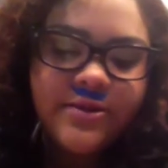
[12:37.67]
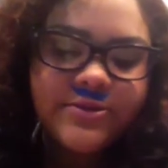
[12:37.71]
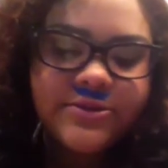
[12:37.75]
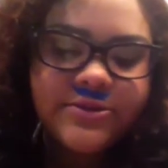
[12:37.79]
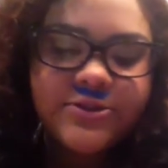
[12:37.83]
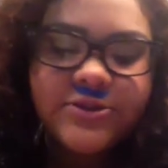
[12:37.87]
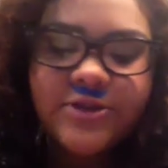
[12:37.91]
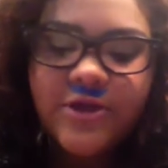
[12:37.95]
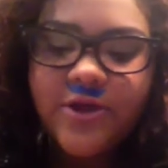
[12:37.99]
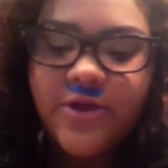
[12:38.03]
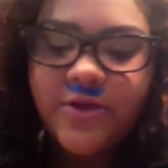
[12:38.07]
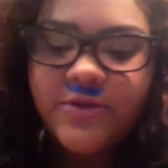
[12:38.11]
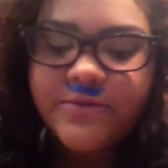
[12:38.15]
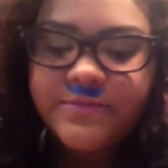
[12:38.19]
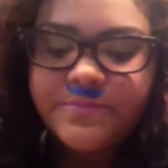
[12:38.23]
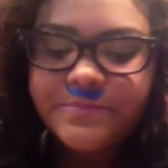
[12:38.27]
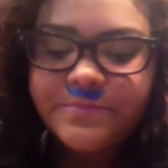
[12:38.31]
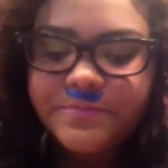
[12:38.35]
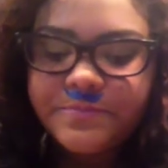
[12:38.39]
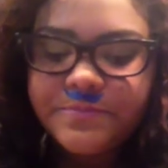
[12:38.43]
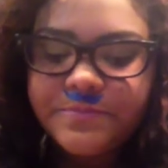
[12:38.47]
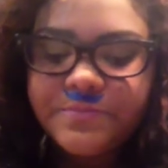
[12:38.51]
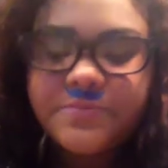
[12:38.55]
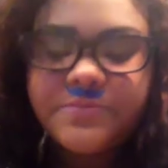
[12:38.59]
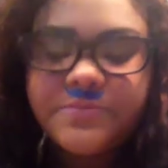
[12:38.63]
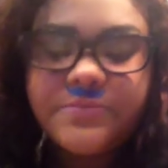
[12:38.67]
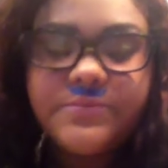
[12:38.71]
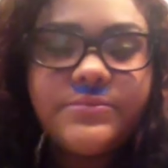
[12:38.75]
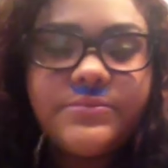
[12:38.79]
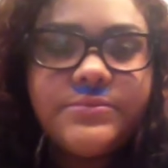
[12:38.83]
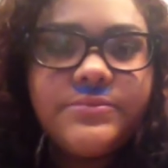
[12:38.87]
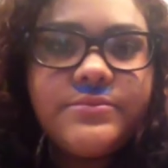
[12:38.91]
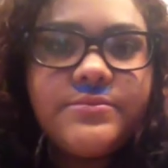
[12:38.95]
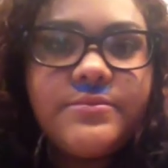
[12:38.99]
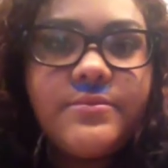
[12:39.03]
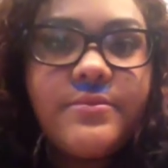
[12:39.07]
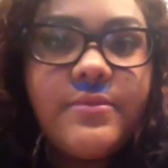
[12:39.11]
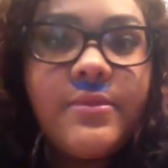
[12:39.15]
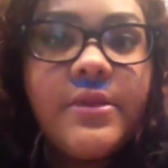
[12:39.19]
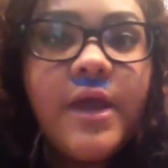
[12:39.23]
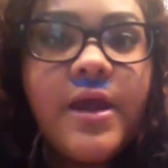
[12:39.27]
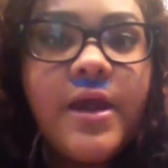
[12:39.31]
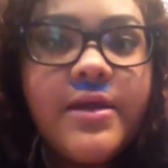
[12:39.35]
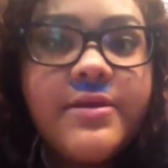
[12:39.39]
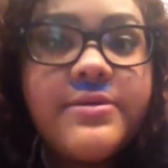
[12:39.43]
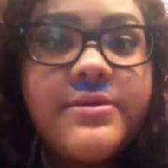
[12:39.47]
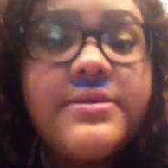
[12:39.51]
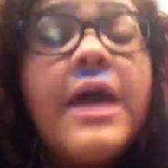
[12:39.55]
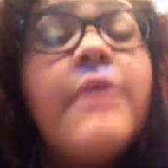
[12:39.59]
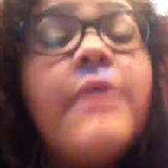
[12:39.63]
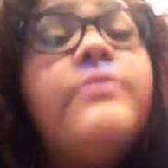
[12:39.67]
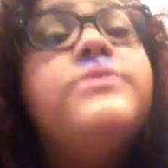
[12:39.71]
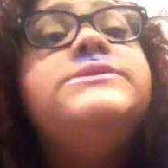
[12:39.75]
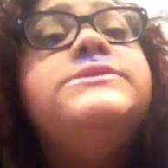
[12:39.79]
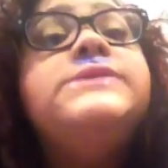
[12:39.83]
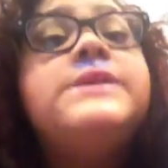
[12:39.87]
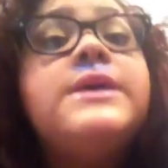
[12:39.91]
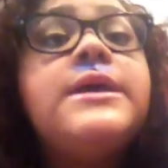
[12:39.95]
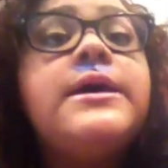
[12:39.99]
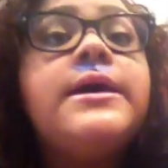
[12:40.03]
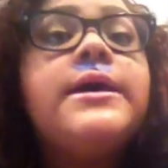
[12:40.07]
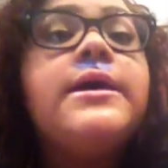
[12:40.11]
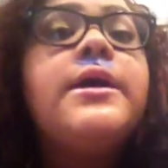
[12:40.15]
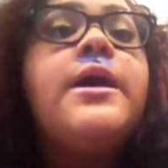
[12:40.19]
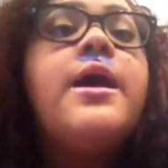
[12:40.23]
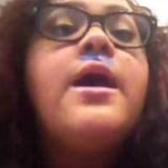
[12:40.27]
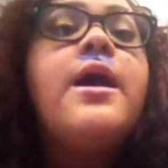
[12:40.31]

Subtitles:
So, that was it.